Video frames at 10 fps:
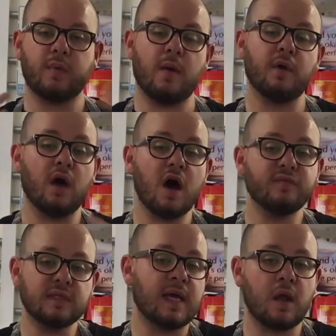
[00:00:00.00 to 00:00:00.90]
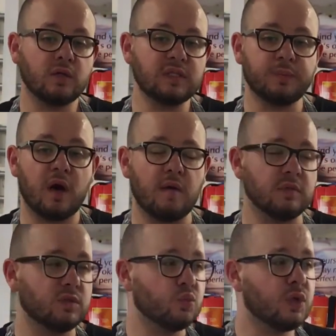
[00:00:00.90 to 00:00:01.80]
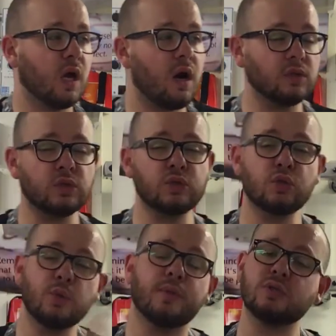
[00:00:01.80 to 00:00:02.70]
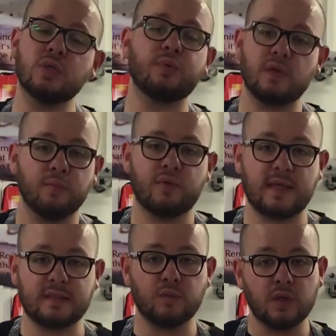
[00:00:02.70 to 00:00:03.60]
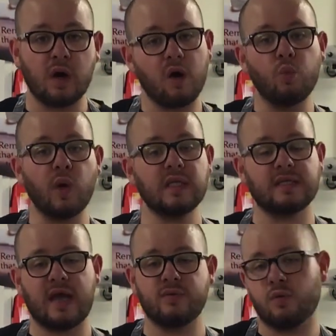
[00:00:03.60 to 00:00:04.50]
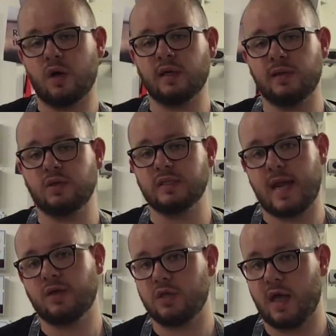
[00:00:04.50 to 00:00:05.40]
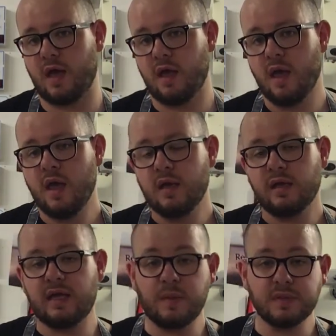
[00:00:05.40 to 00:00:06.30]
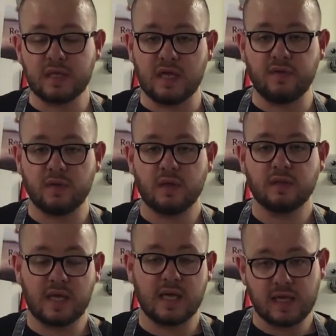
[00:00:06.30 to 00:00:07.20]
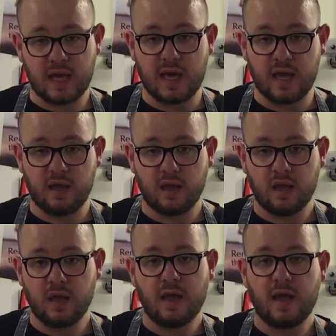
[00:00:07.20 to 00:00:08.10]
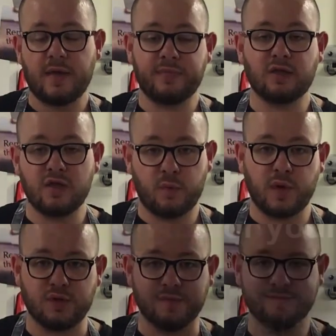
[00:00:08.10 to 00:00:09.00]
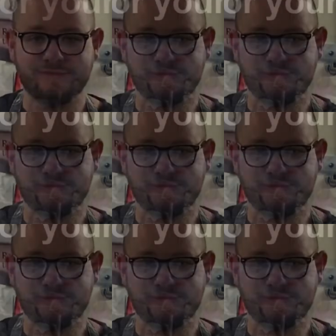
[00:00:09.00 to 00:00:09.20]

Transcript: On behalf of the technology department, we are super, super impressed, and we can't wait to have you in our kitchens next year. Keep safe, take care, and thank you for watching.